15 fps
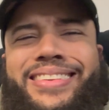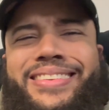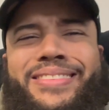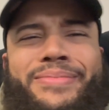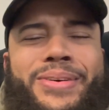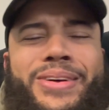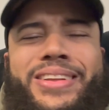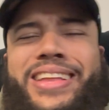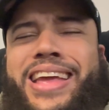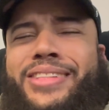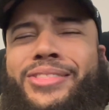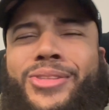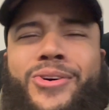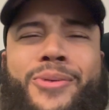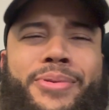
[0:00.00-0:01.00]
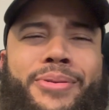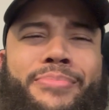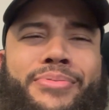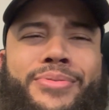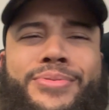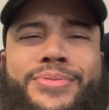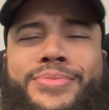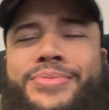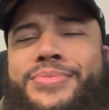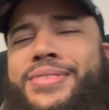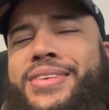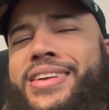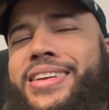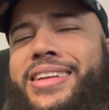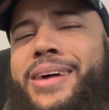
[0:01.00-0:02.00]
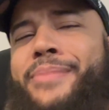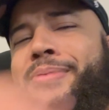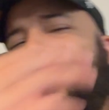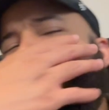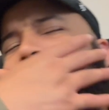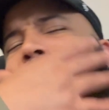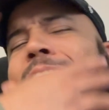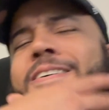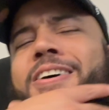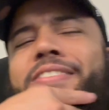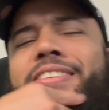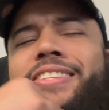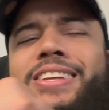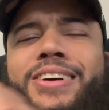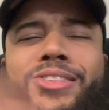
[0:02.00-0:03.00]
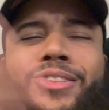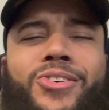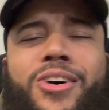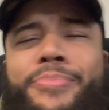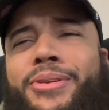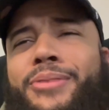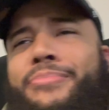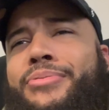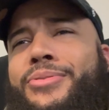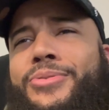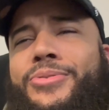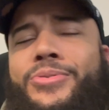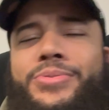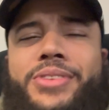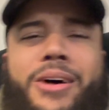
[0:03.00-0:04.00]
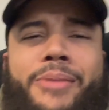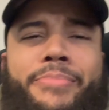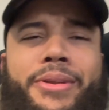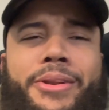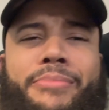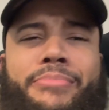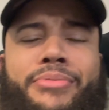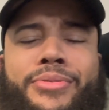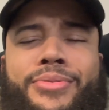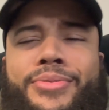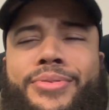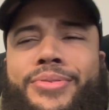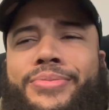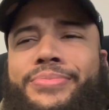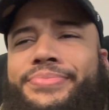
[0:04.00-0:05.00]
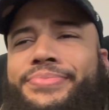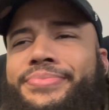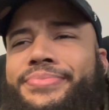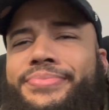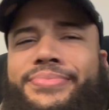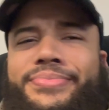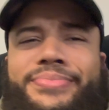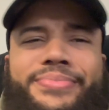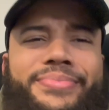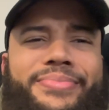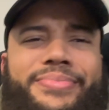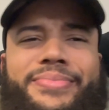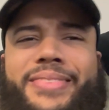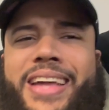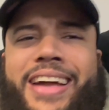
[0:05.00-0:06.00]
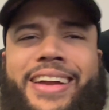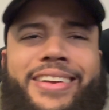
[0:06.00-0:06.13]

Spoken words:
bro, yeah, throw up in the pool. I probably look rough as hell. Throw up in the pool, dump it in the pool. Not